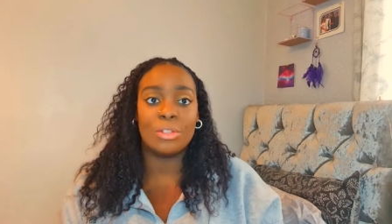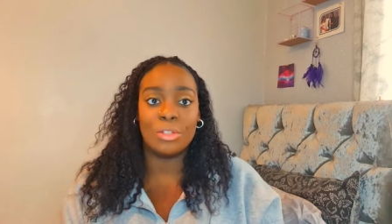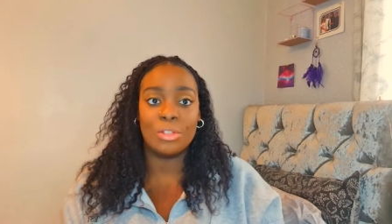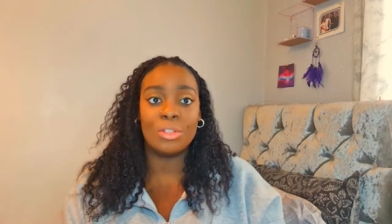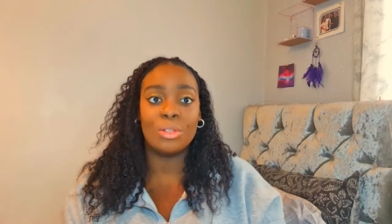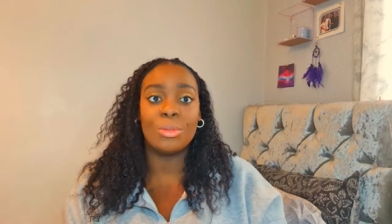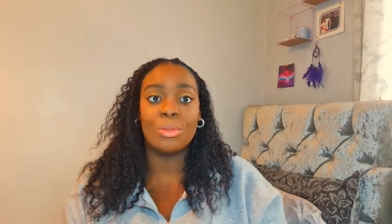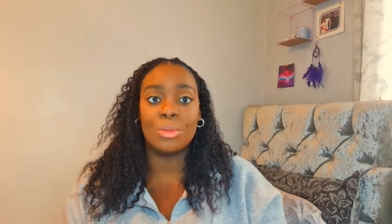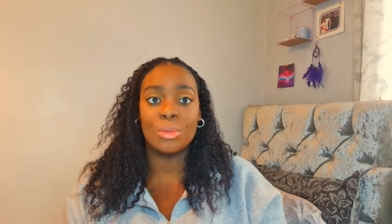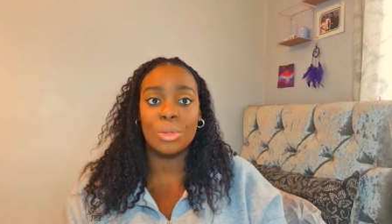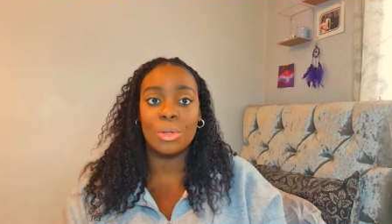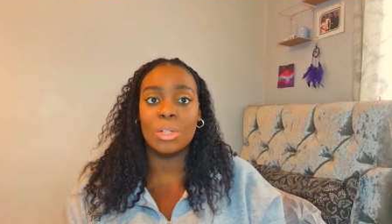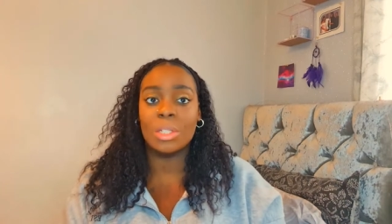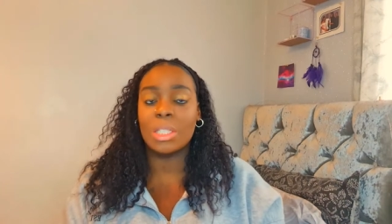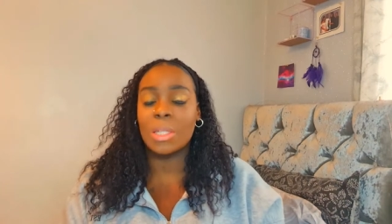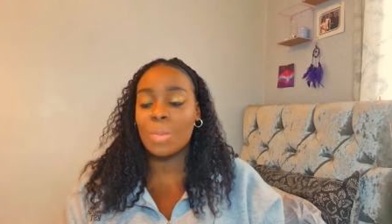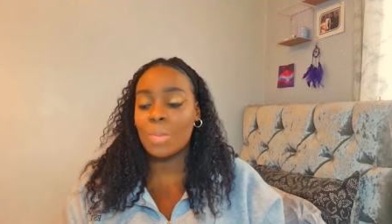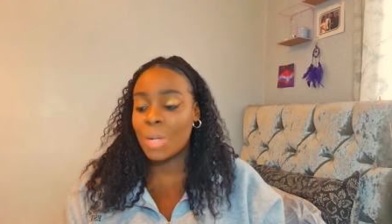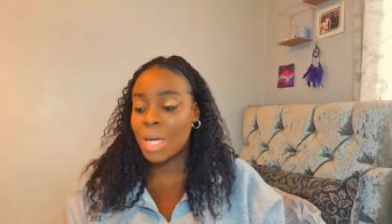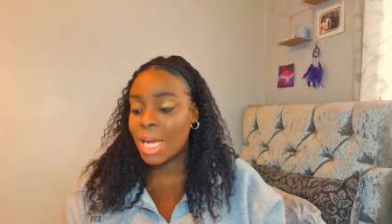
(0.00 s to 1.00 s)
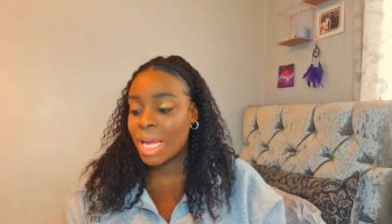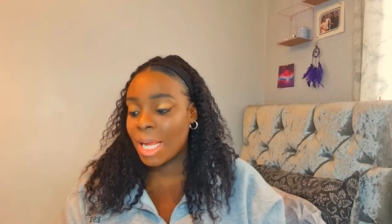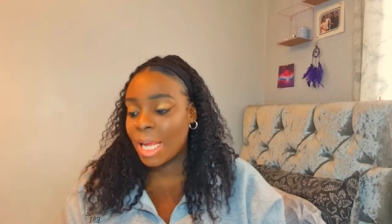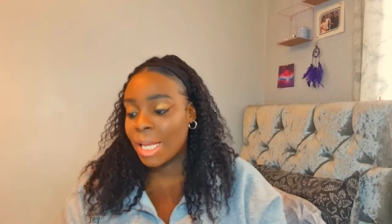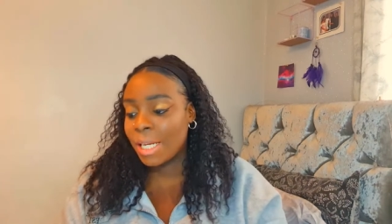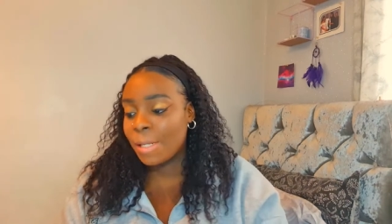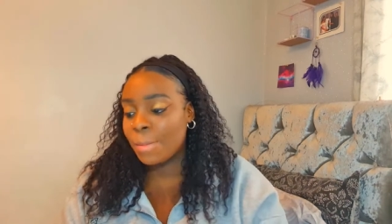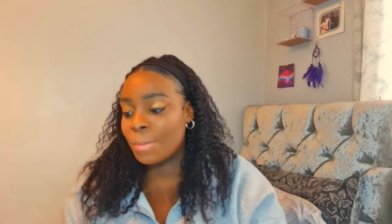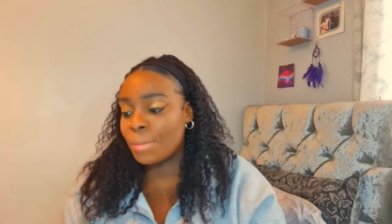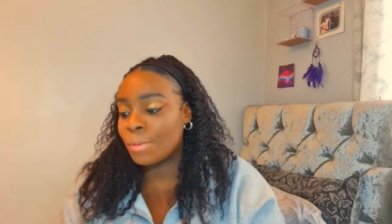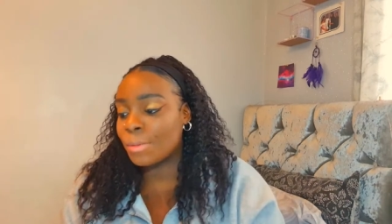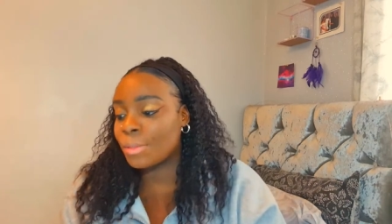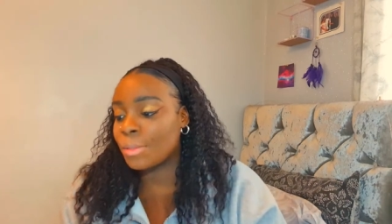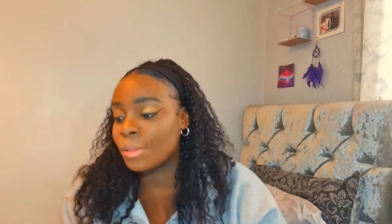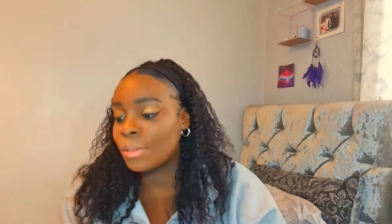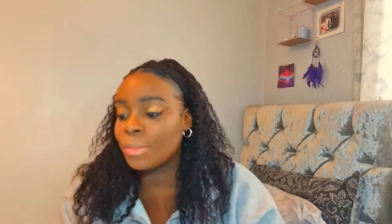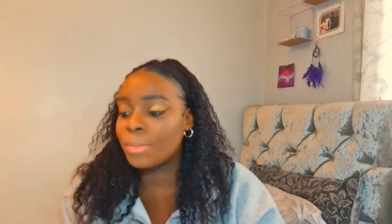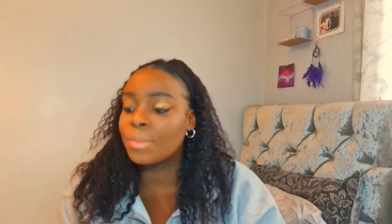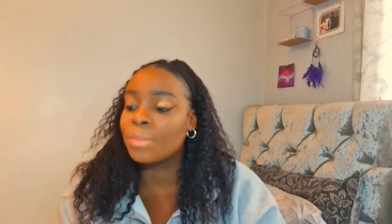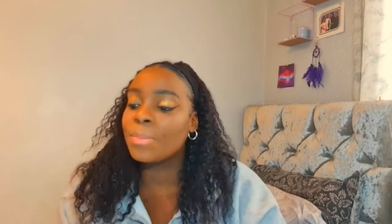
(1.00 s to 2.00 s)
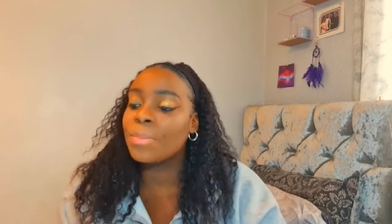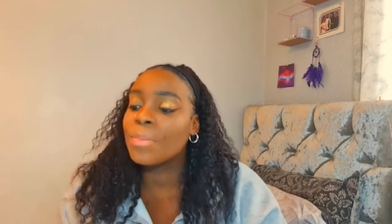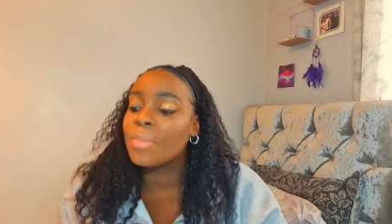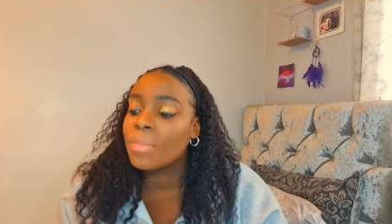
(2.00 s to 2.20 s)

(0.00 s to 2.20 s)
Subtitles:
Do not buy any books.